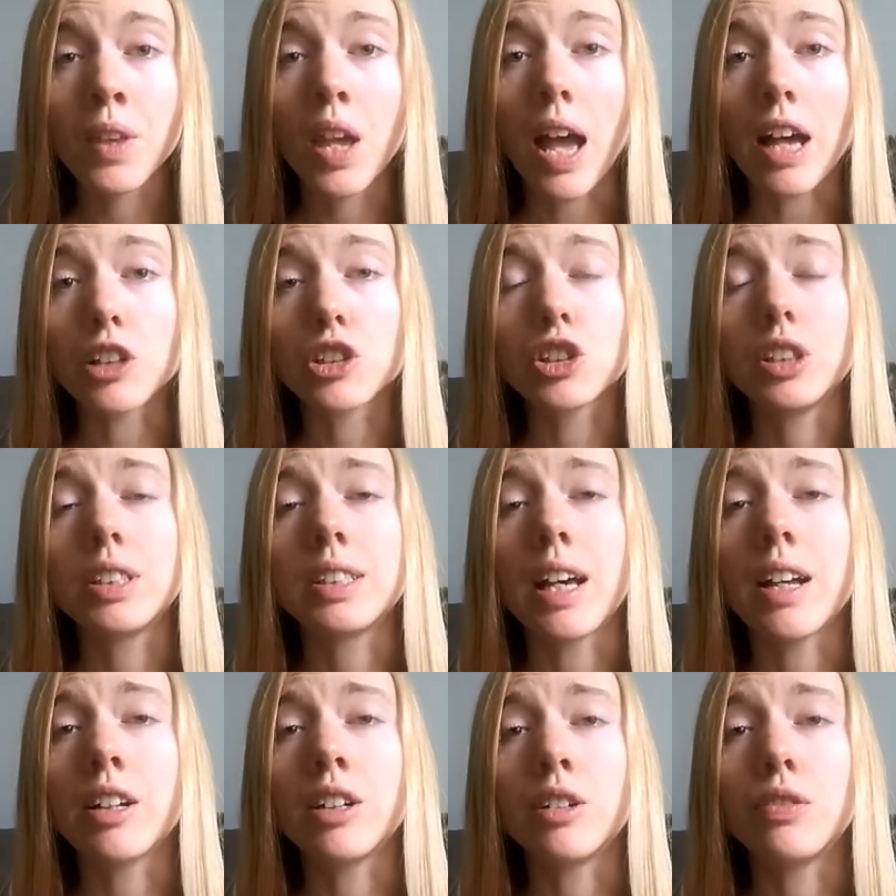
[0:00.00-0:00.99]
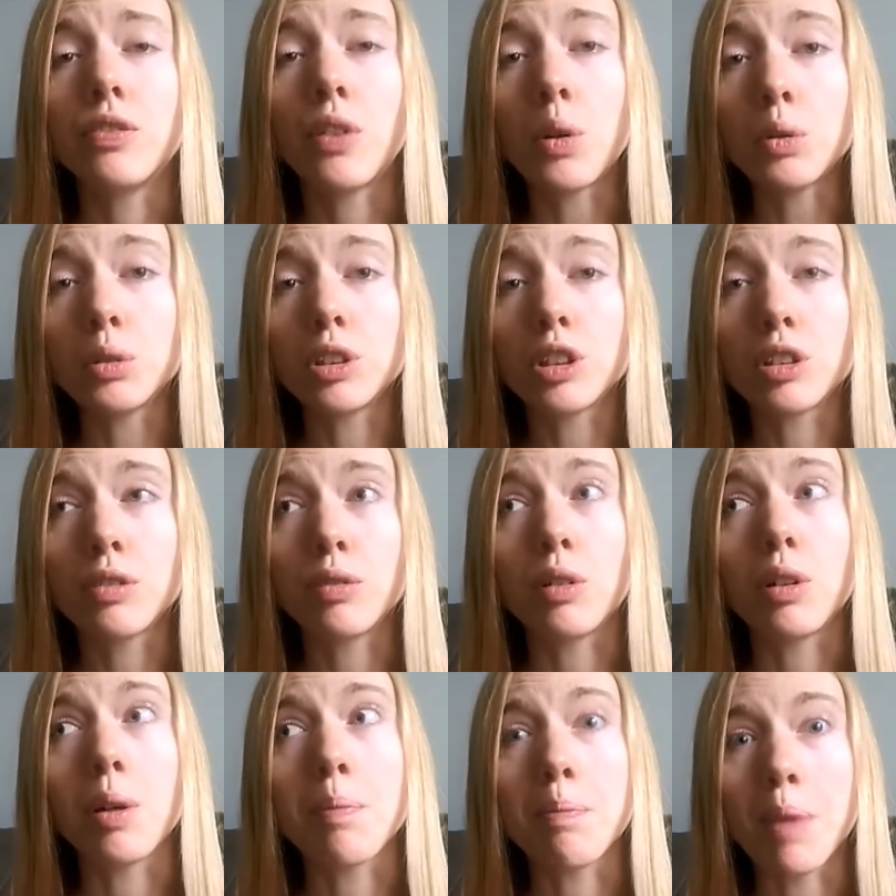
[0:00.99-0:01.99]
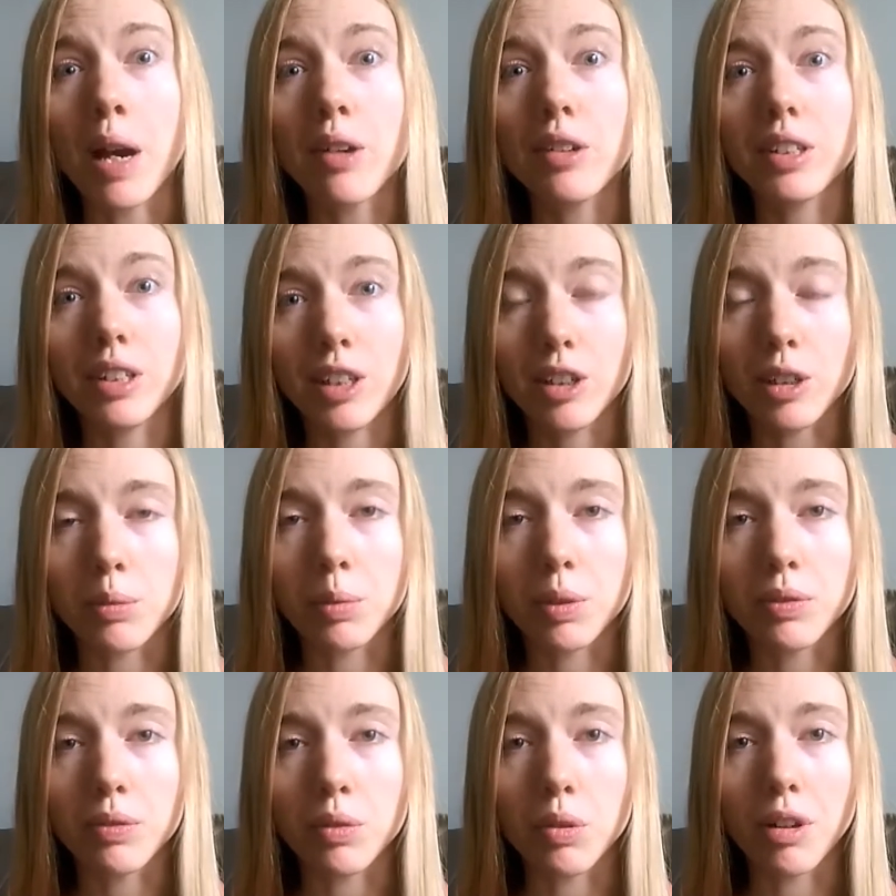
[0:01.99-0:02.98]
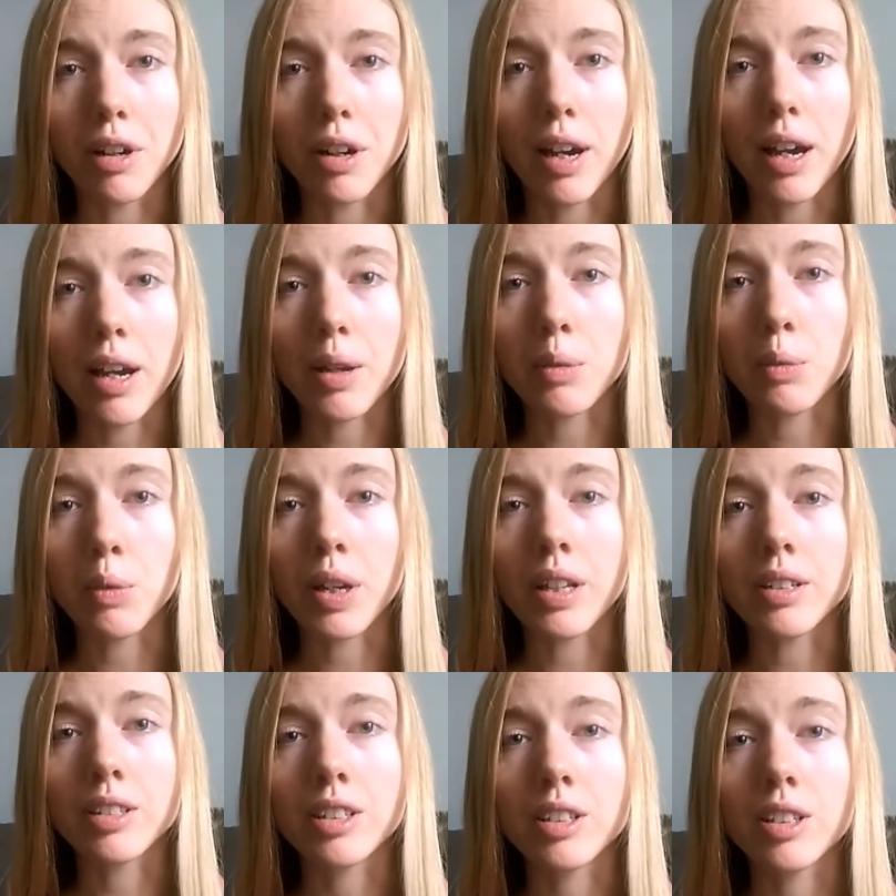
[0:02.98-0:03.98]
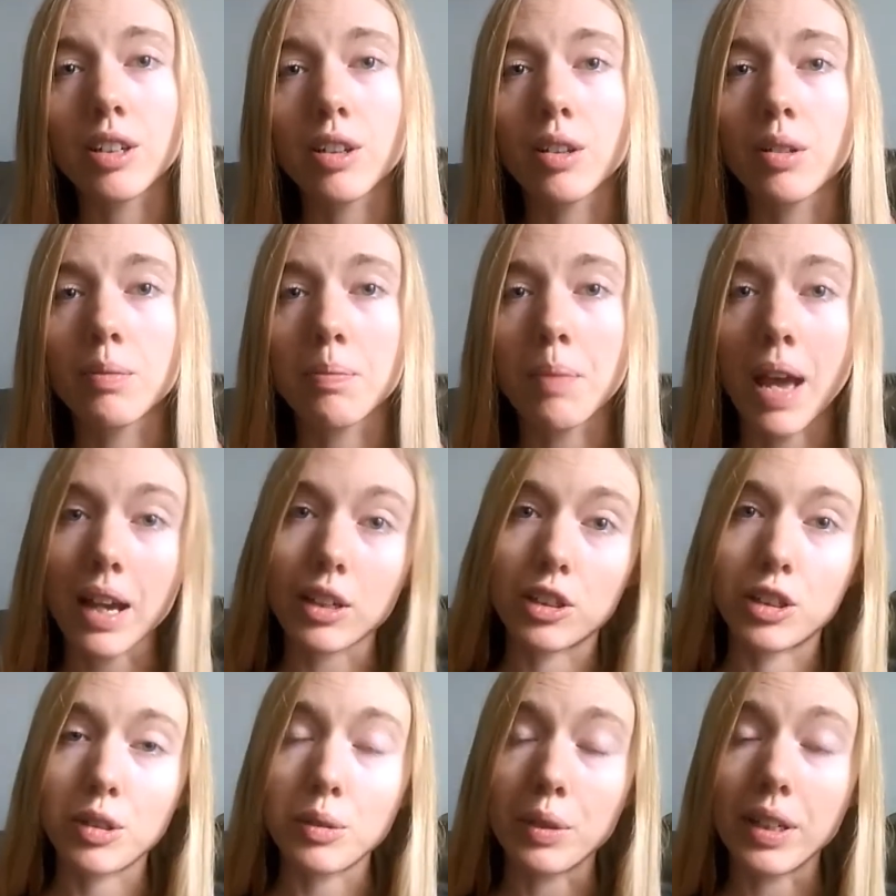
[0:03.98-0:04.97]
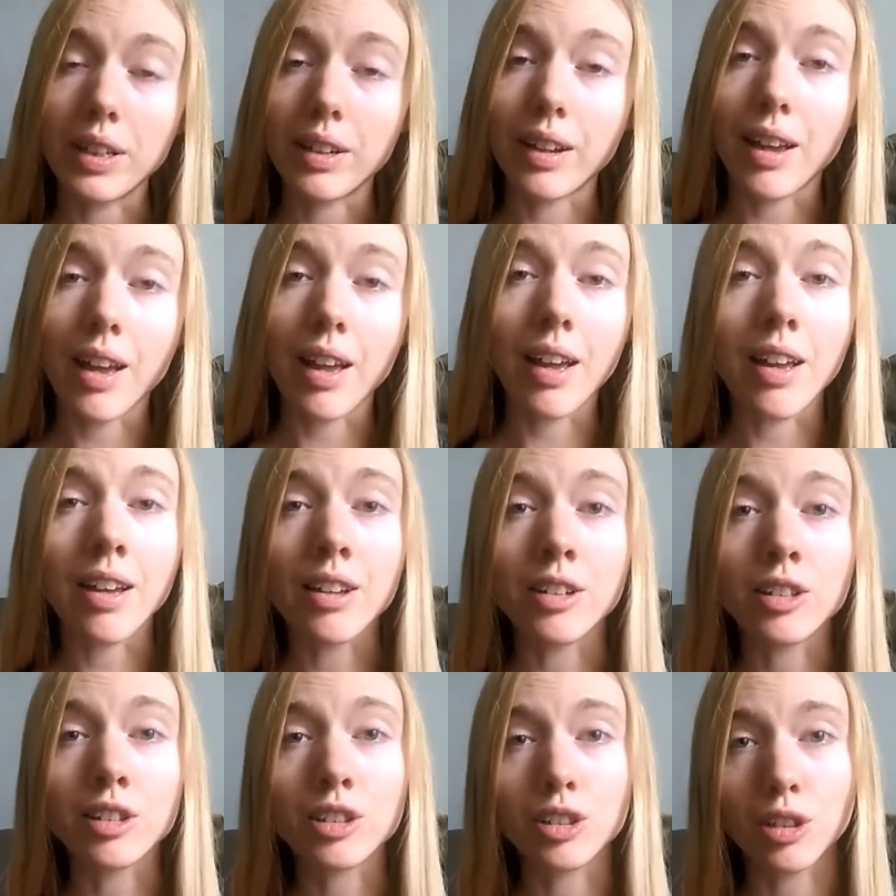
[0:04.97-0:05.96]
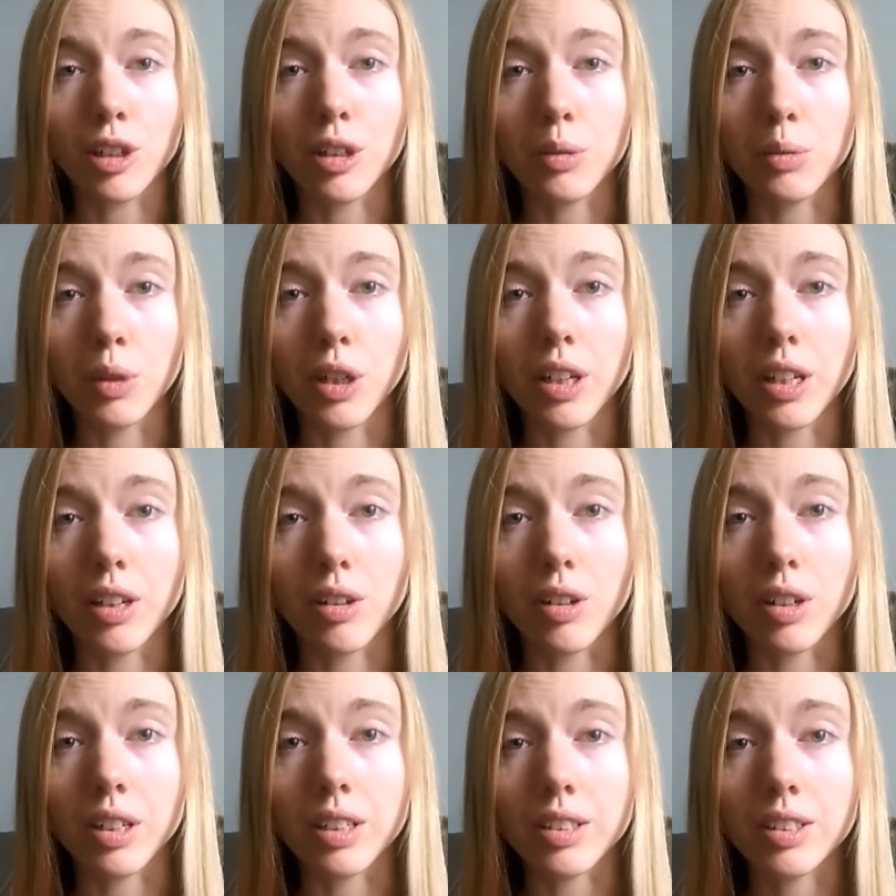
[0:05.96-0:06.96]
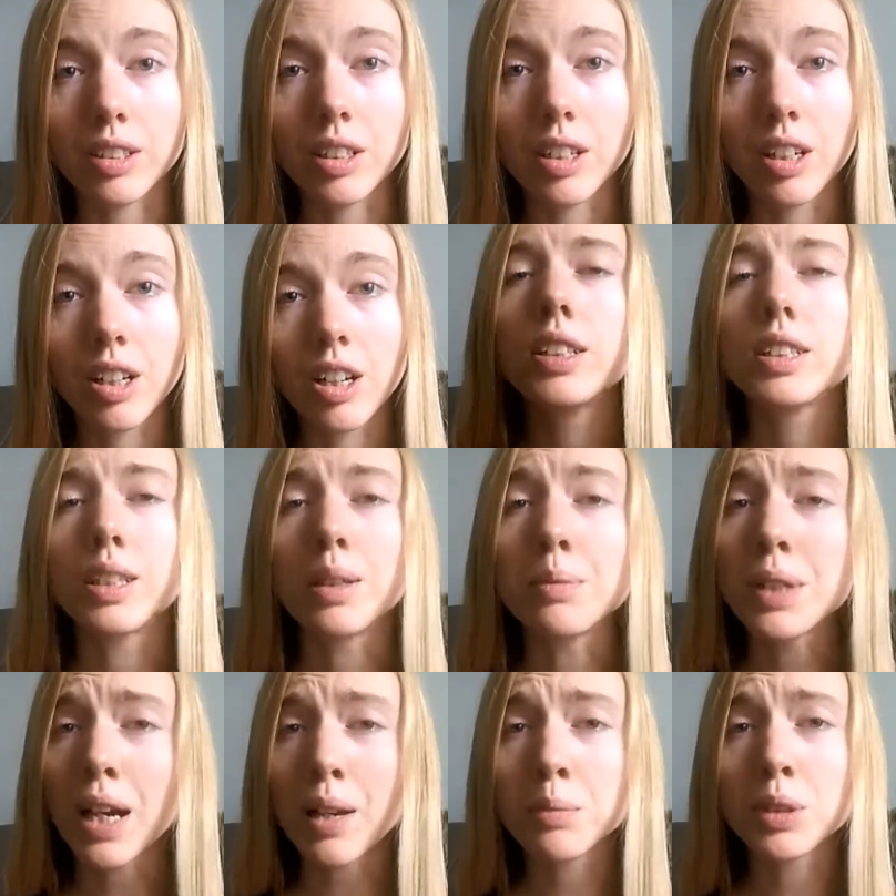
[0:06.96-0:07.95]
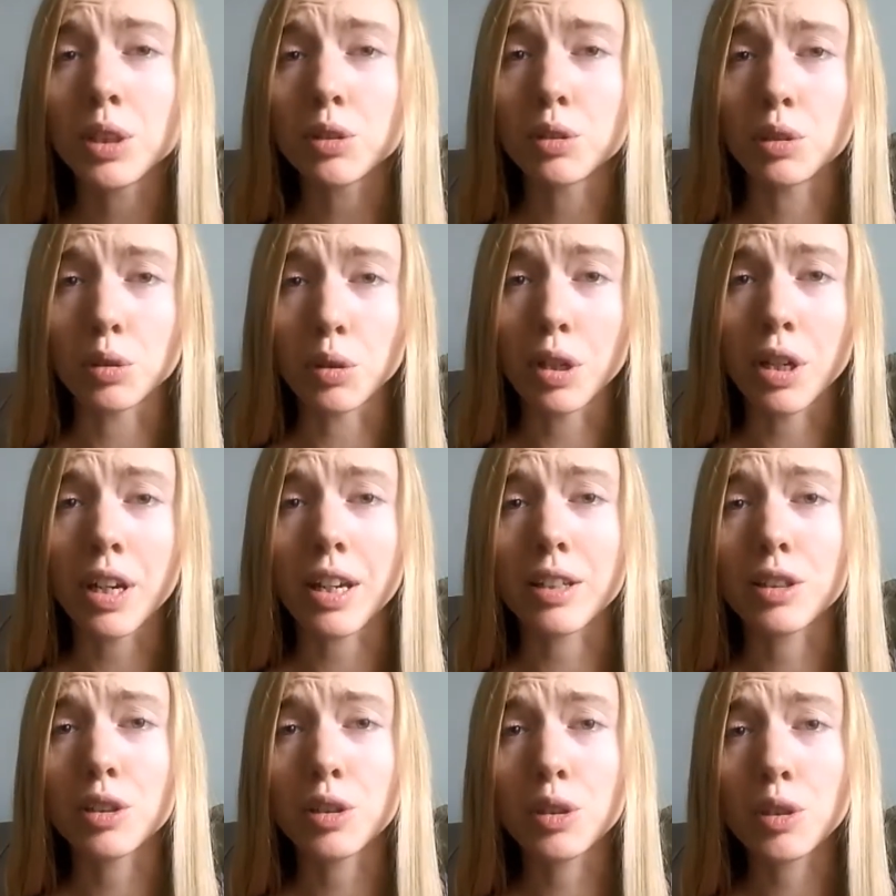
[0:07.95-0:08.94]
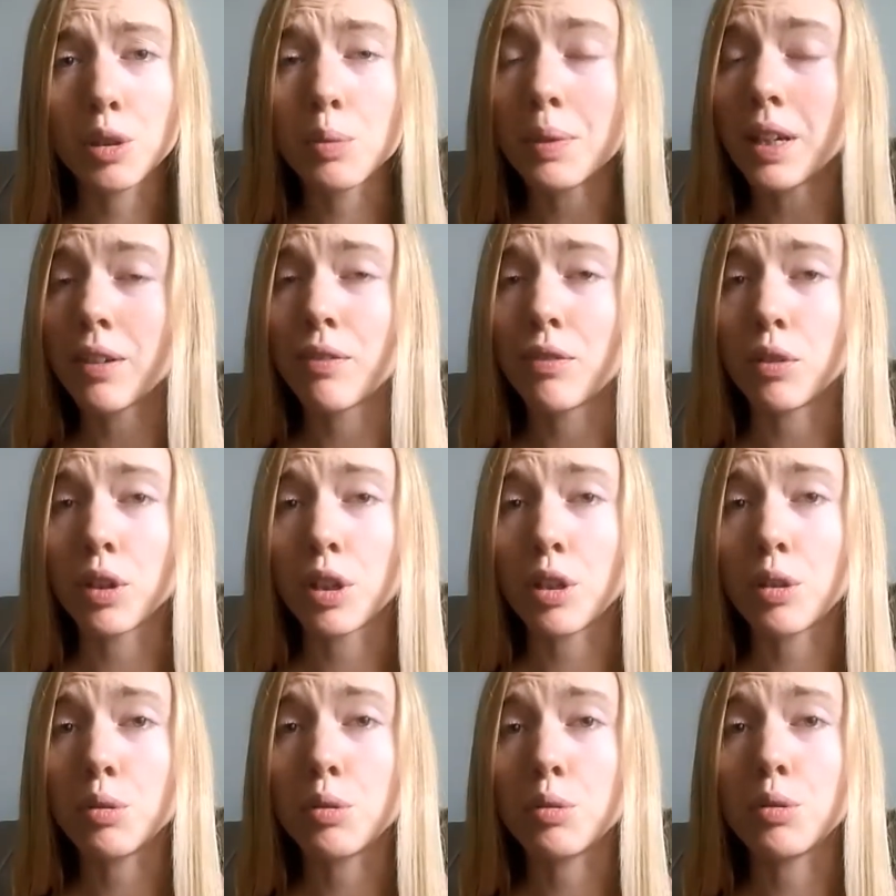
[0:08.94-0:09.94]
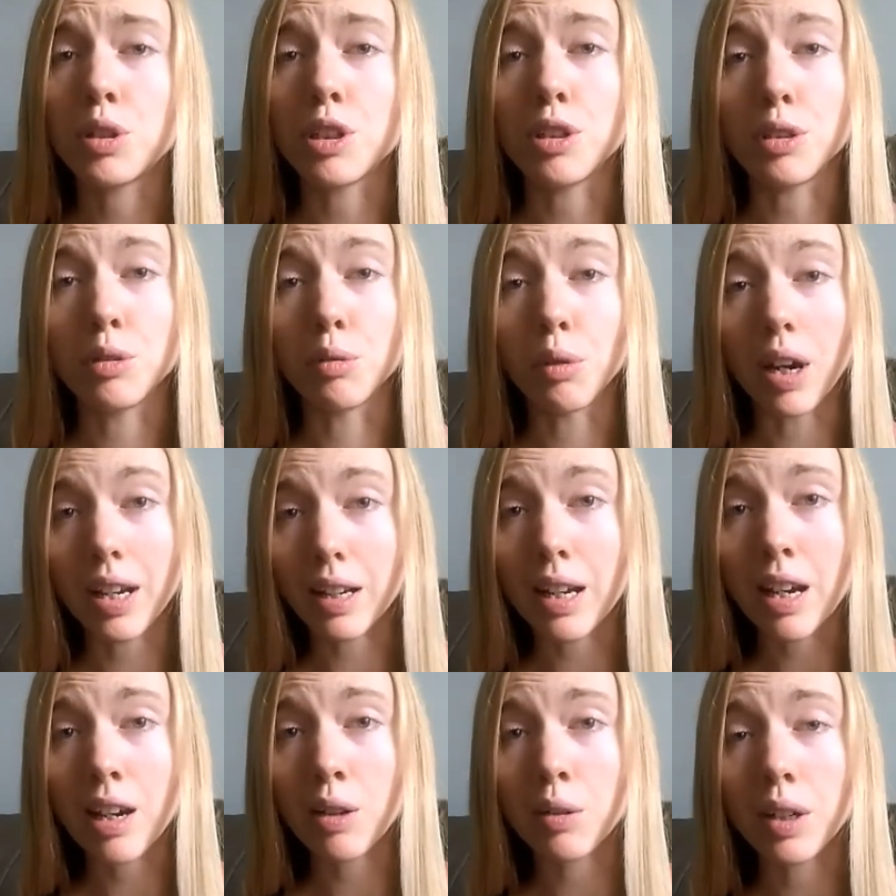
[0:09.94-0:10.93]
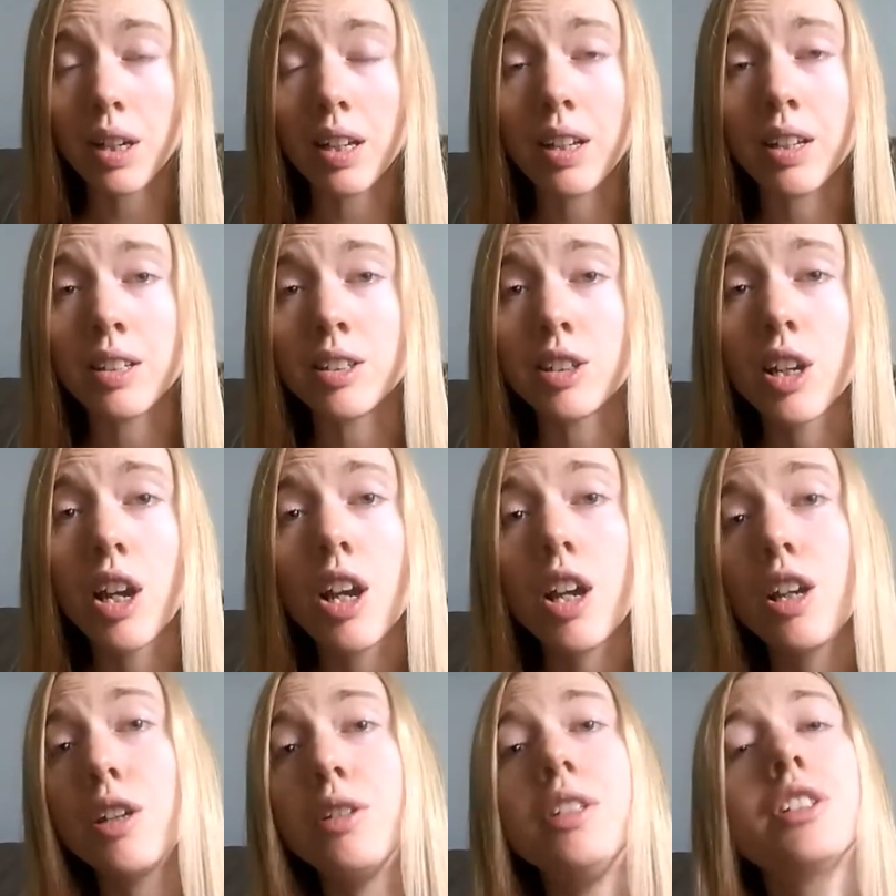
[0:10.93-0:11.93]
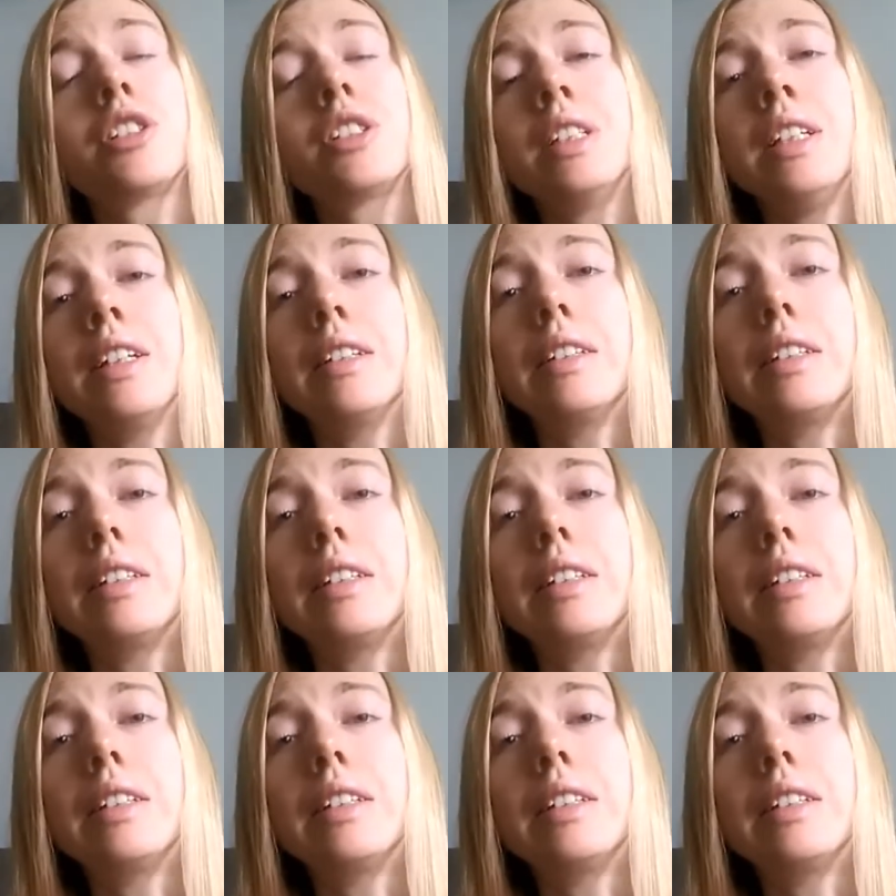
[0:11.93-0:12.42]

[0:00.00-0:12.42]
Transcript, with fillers: actually sat in a folder for about a year before I went back to it and started working on it. Sometimes a story is too big for you to do right now, and you just need a